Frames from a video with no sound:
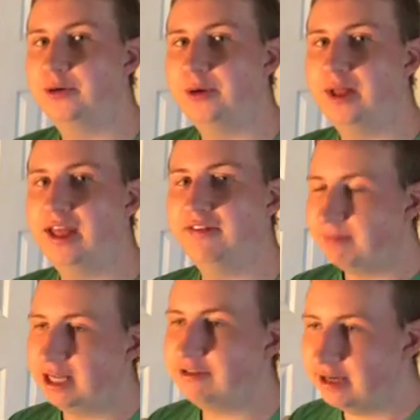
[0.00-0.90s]
if
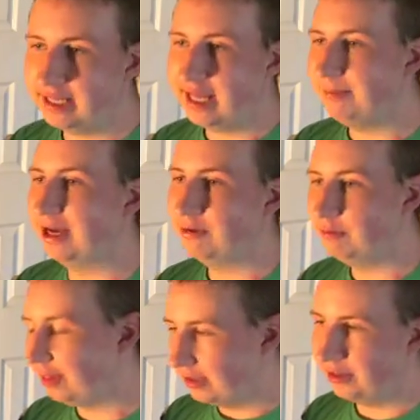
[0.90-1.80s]
Maserati came out with
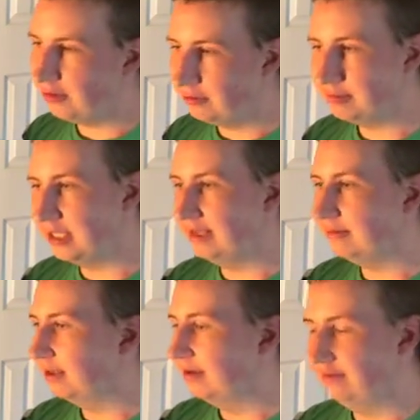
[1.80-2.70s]
another, say,
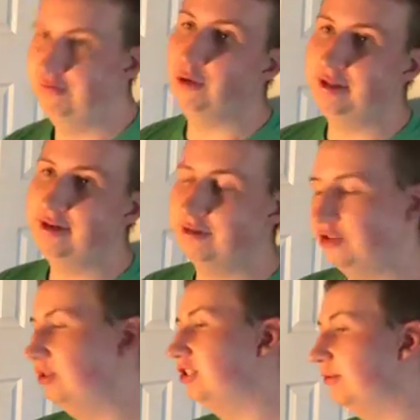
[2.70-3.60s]
4-liter
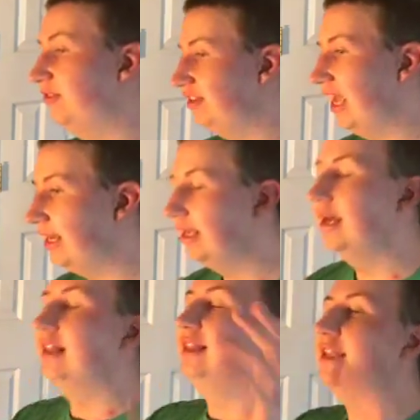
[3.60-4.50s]
twin-turbo V8,
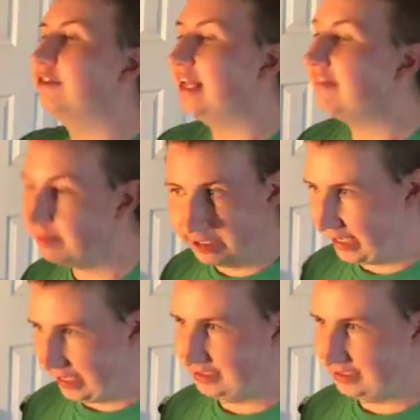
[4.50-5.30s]
literally everybody has that.